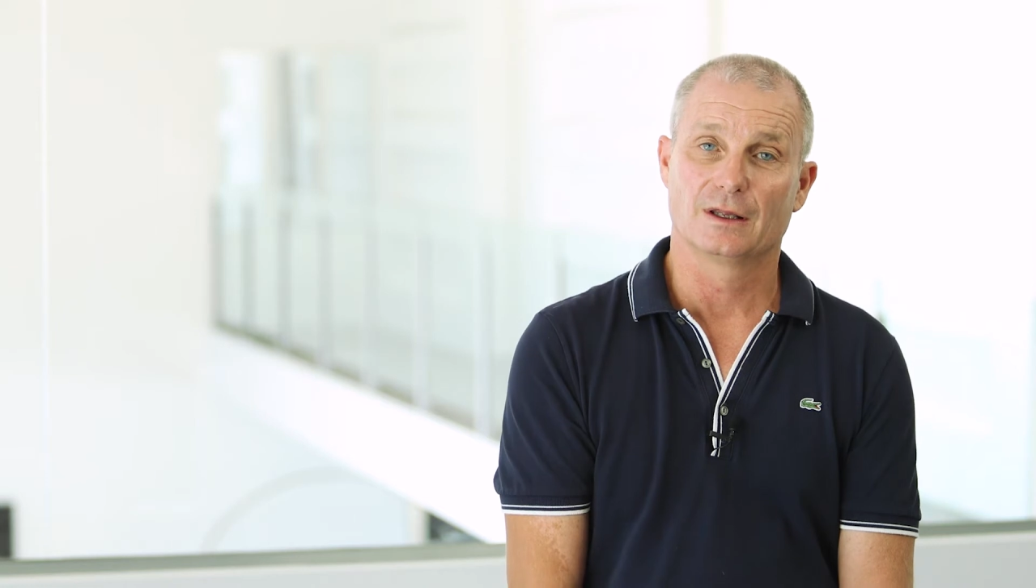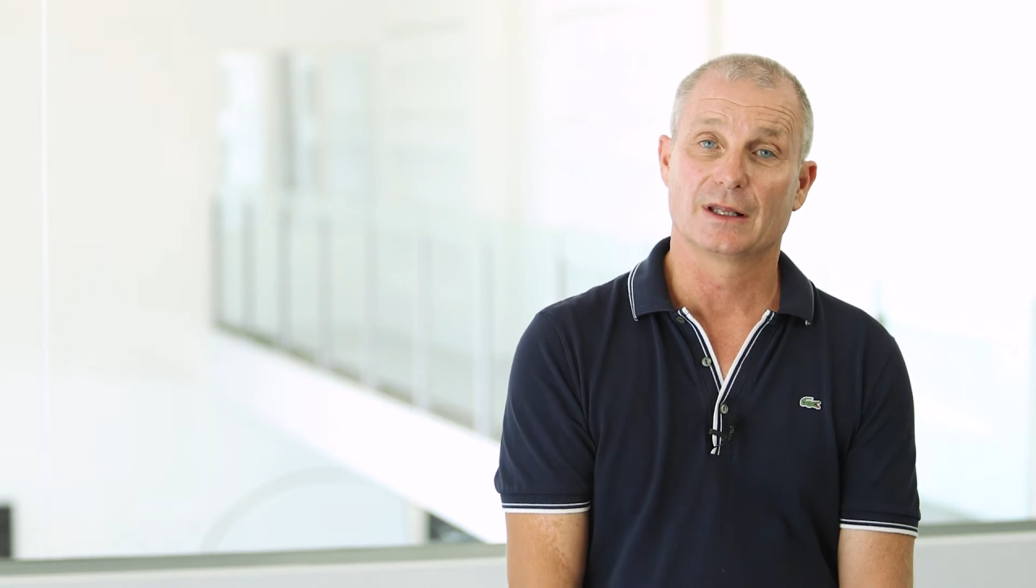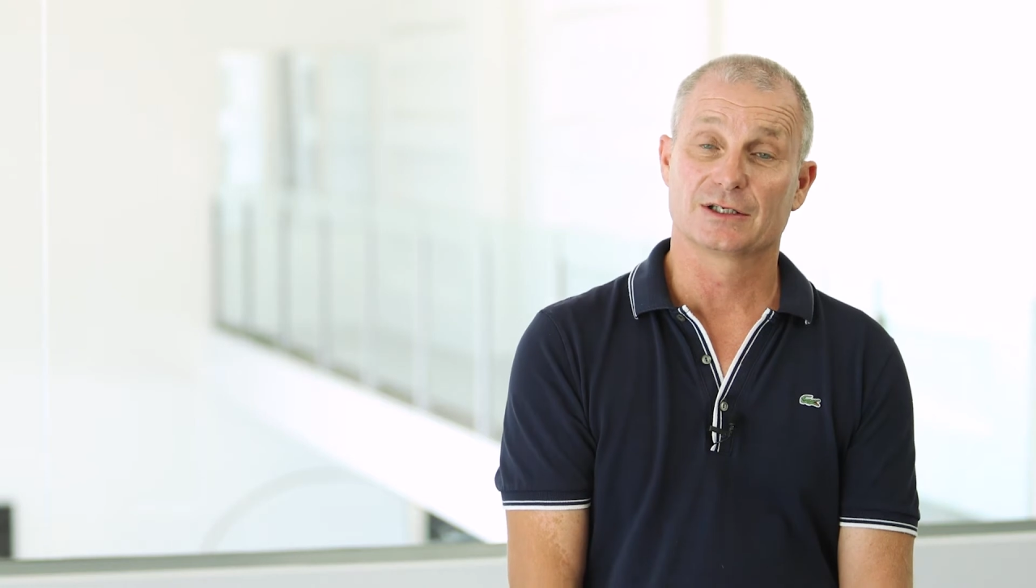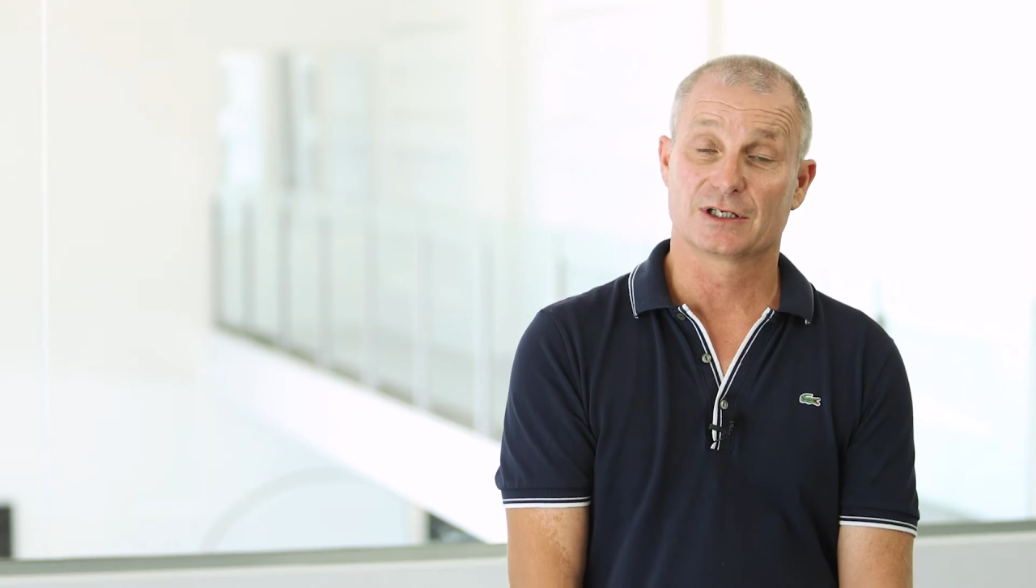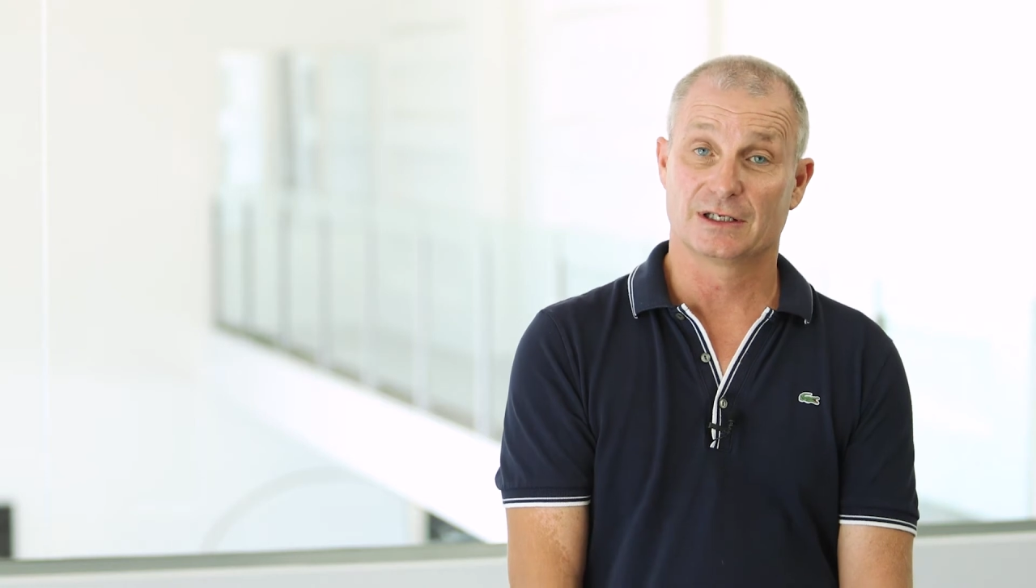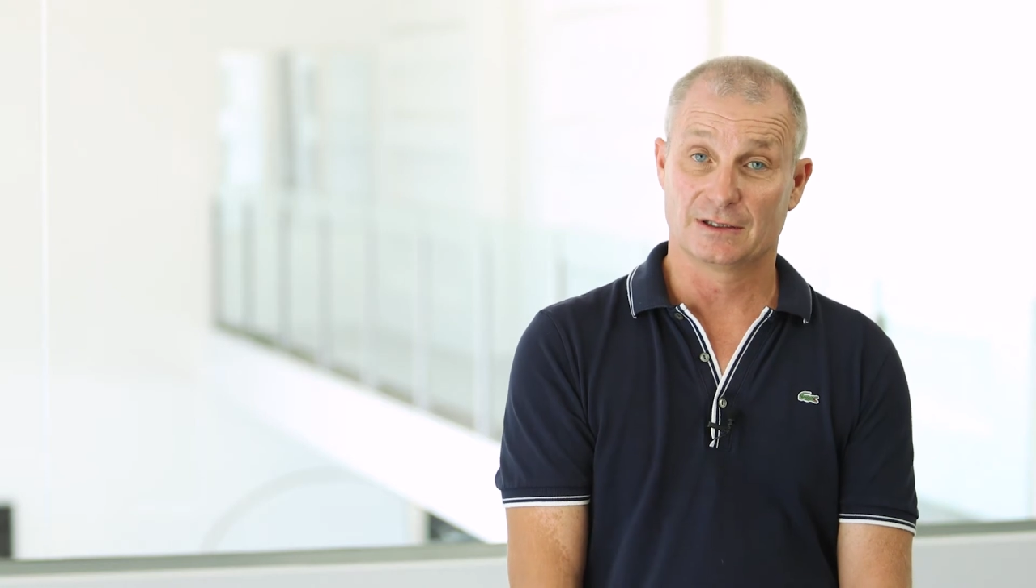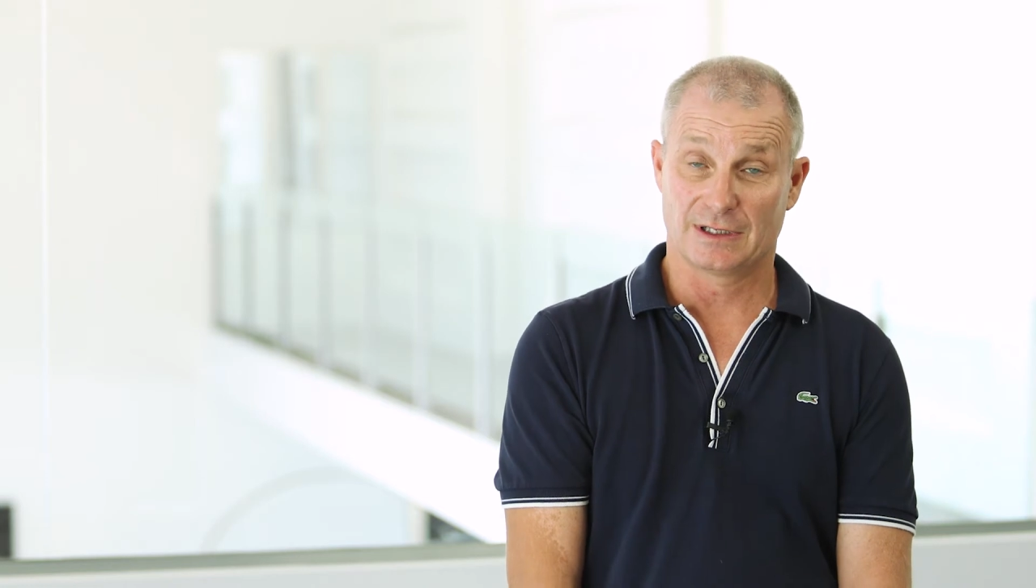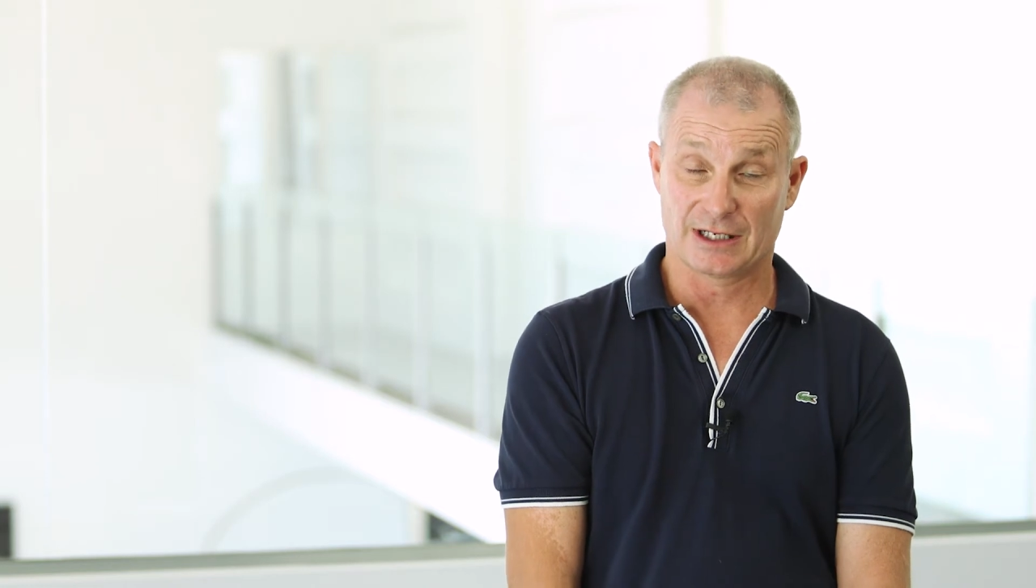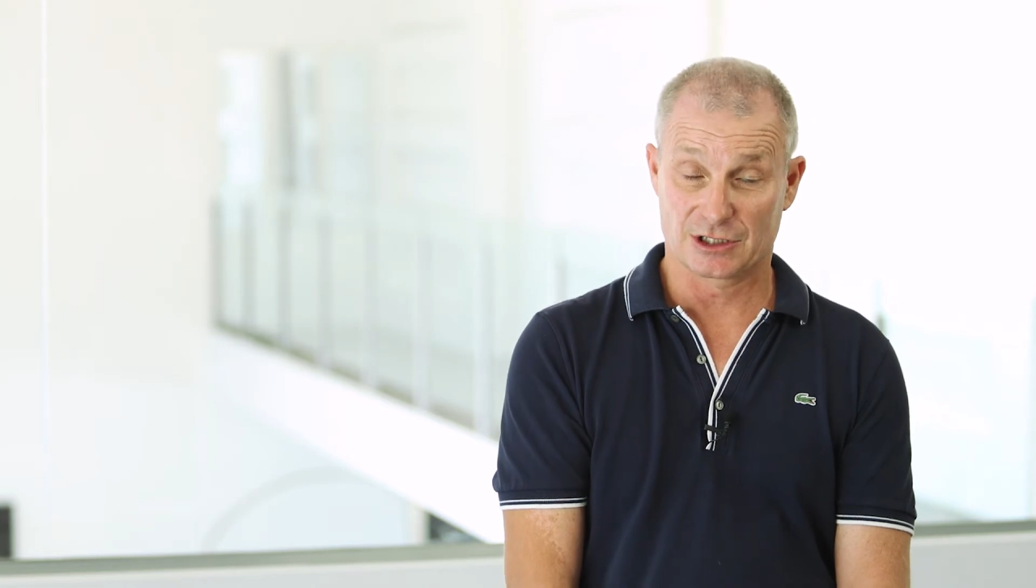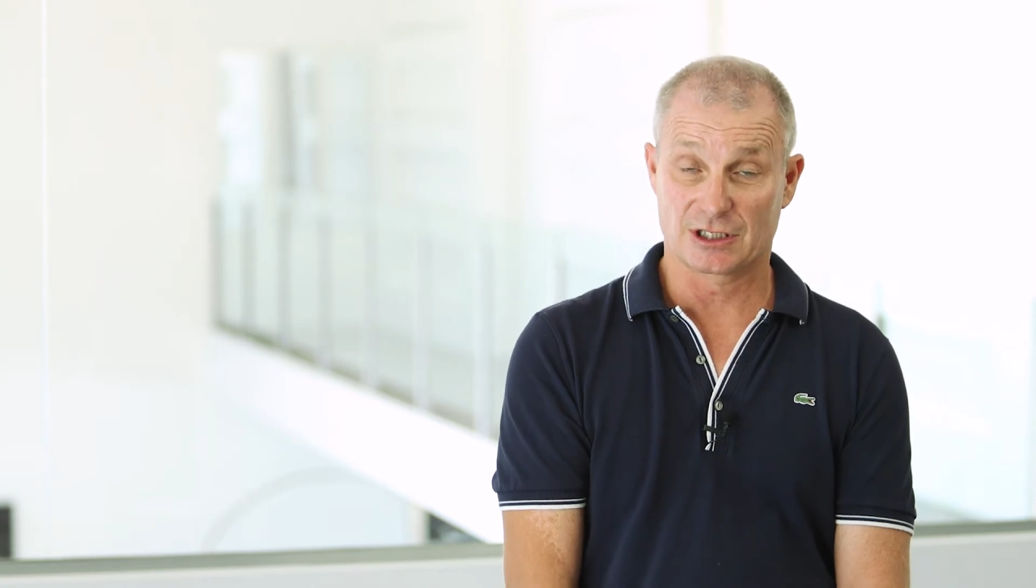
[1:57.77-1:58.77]
That's a
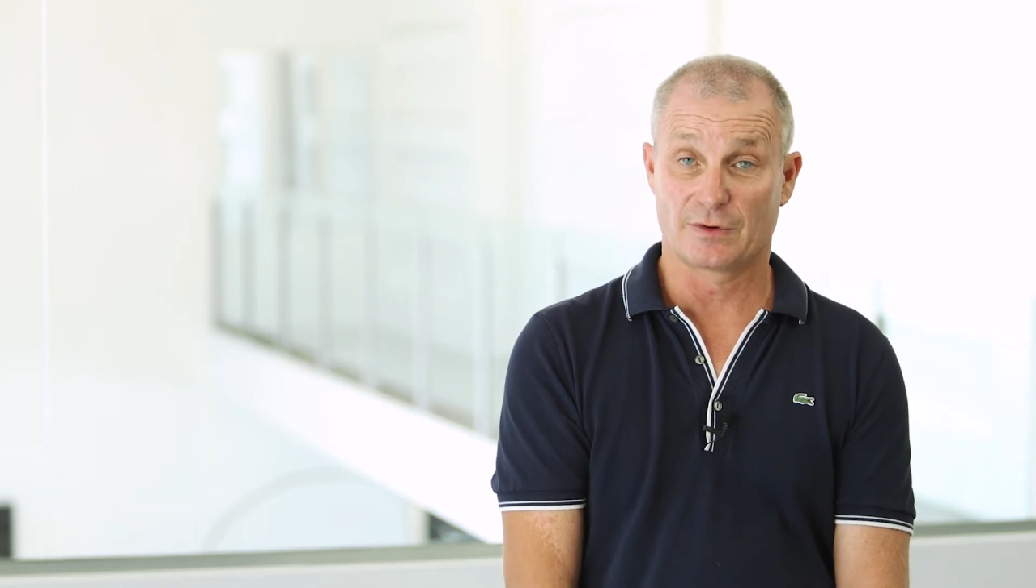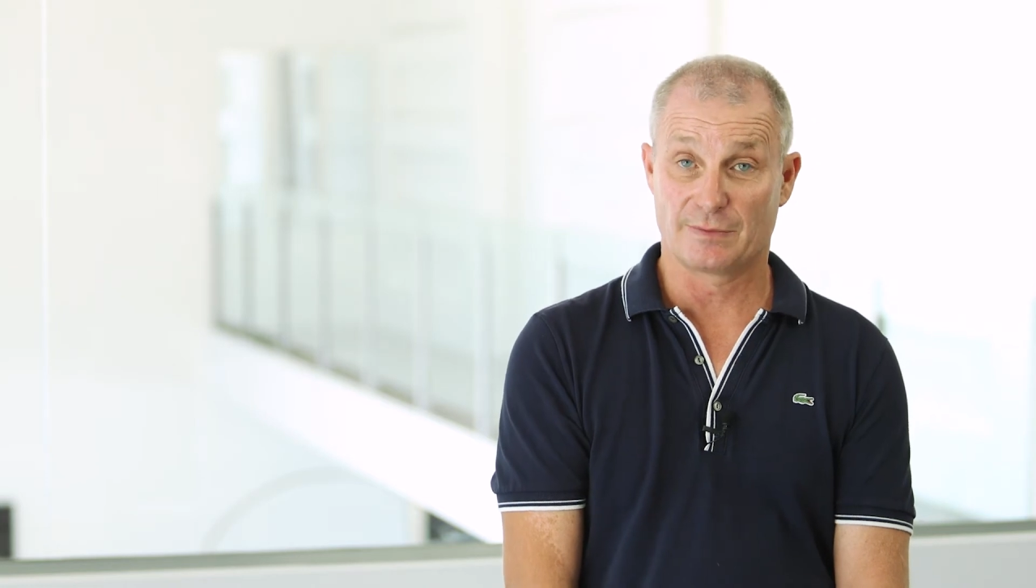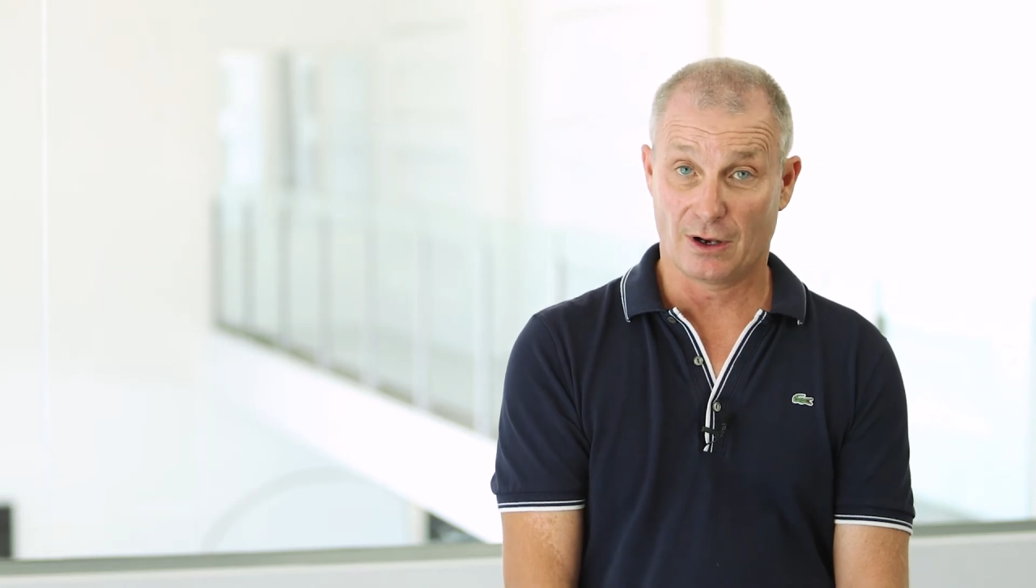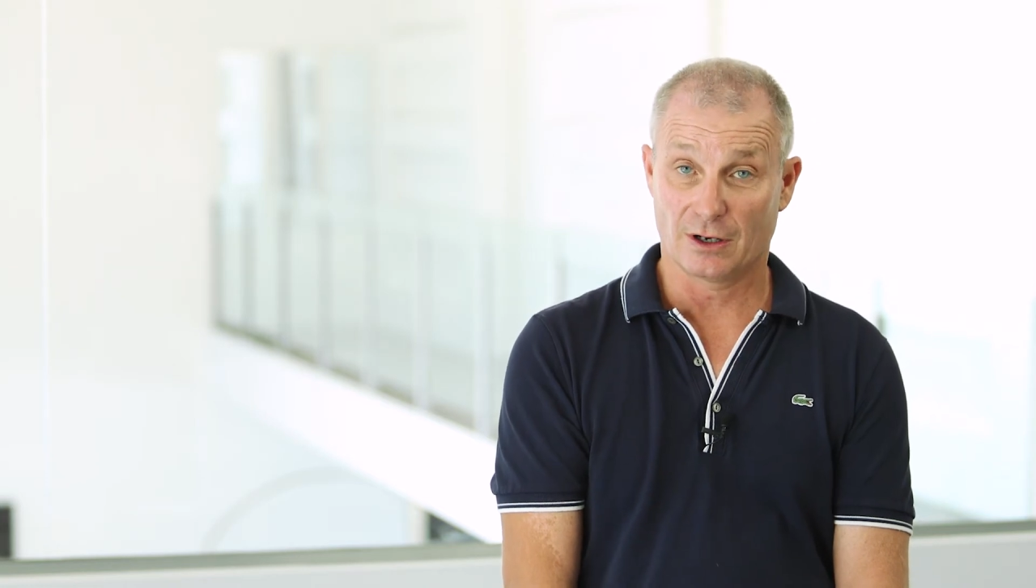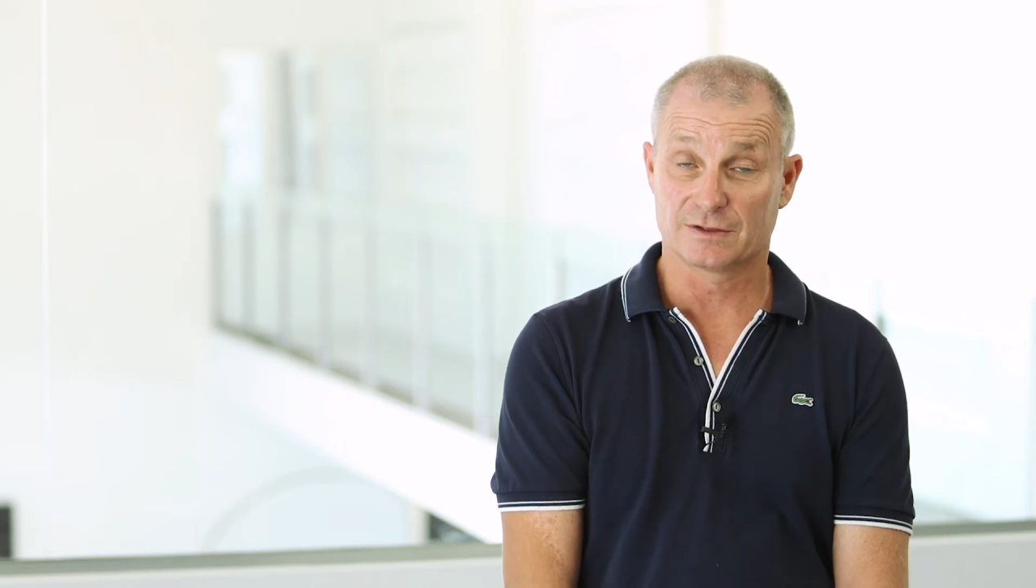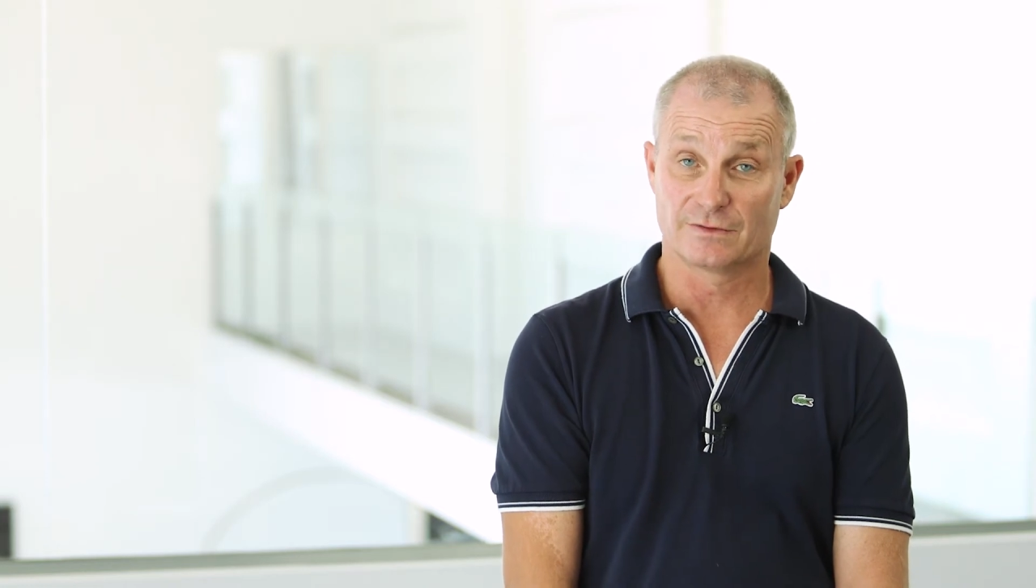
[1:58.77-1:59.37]
necessary part